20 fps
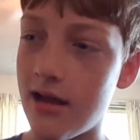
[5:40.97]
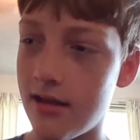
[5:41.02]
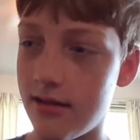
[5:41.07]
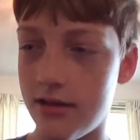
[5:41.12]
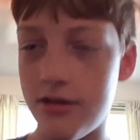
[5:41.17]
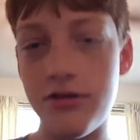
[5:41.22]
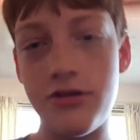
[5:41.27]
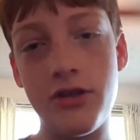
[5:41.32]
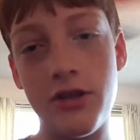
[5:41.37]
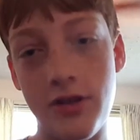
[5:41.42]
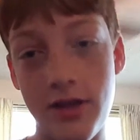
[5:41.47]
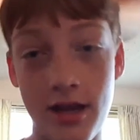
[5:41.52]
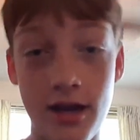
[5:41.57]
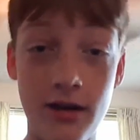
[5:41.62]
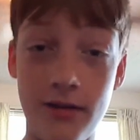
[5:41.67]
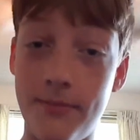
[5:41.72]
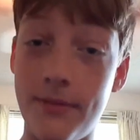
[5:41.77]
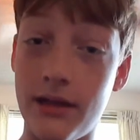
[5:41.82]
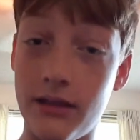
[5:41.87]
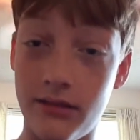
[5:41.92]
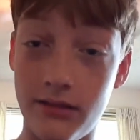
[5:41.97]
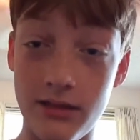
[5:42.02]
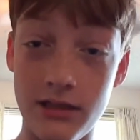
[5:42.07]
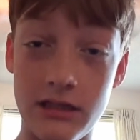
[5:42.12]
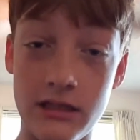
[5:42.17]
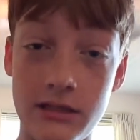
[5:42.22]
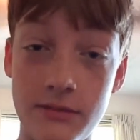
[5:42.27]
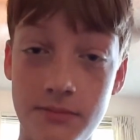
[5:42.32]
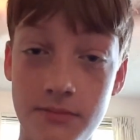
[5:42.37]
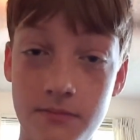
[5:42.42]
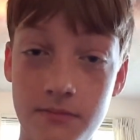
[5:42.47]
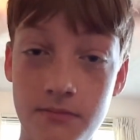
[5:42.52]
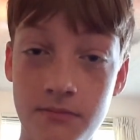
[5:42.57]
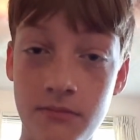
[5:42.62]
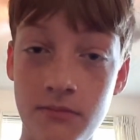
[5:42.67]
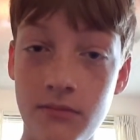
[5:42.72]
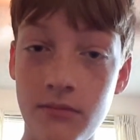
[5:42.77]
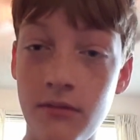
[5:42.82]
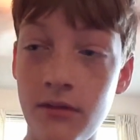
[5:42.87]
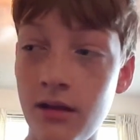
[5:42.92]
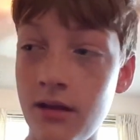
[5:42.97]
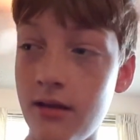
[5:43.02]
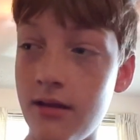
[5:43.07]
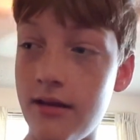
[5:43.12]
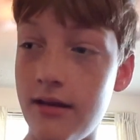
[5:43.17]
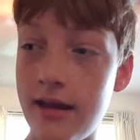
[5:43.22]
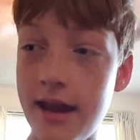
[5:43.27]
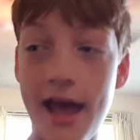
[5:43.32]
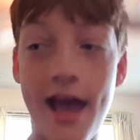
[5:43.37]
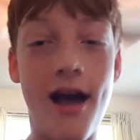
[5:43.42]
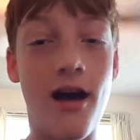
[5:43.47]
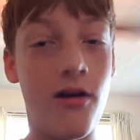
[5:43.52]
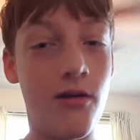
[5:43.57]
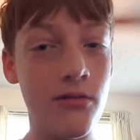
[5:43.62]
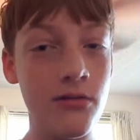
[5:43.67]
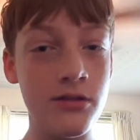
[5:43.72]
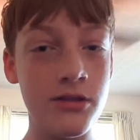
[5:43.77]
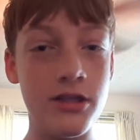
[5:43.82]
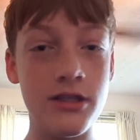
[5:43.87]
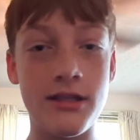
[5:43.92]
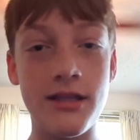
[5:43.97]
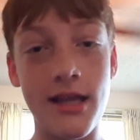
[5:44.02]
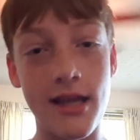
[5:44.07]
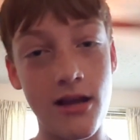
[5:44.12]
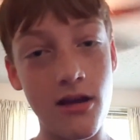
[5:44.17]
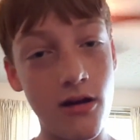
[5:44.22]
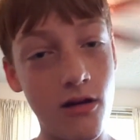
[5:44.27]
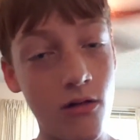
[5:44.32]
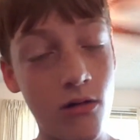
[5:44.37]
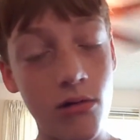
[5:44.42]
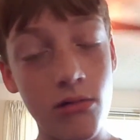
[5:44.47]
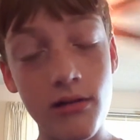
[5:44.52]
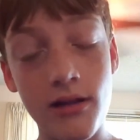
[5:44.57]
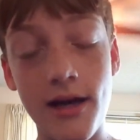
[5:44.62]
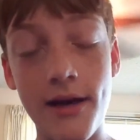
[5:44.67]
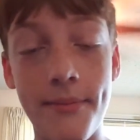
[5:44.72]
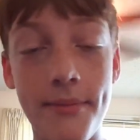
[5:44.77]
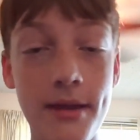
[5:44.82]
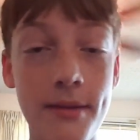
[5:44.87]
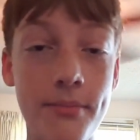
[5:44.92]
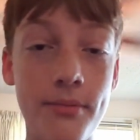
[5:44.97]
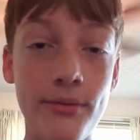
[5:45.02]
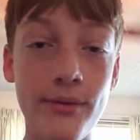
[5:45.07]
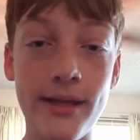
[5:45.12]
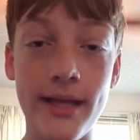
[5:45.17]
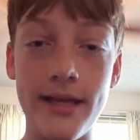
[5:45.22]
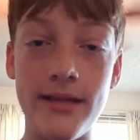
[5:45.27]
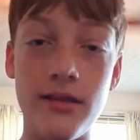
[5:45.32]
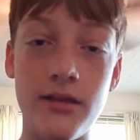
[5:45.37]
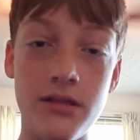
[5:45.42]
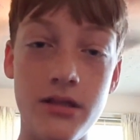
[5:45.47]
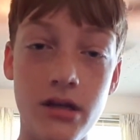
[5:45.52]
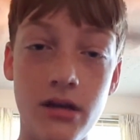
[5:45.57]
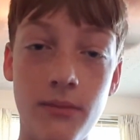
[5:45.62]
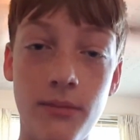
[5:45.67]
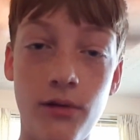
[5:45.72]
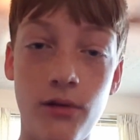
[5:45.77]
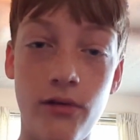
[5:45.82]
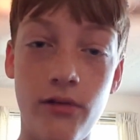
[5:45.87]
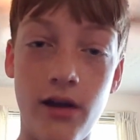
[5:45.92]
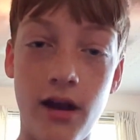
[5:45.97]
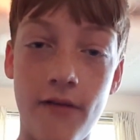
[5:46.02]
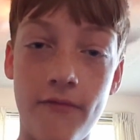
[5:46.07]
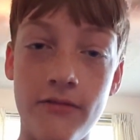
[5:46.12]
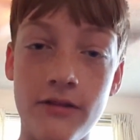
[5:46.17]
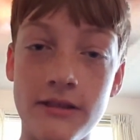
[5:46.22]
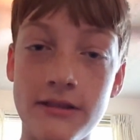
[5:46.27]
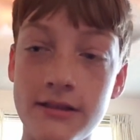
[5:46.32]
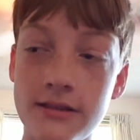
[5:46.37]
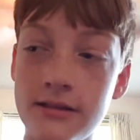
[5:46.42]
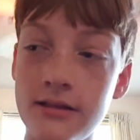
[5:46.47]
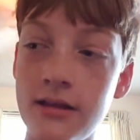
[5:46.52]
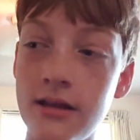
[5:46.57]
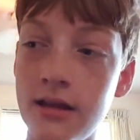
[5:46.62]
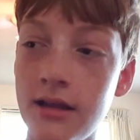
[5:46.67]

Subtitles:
you should care about this. Now, just like a whole lot of people like the TurboGrafx,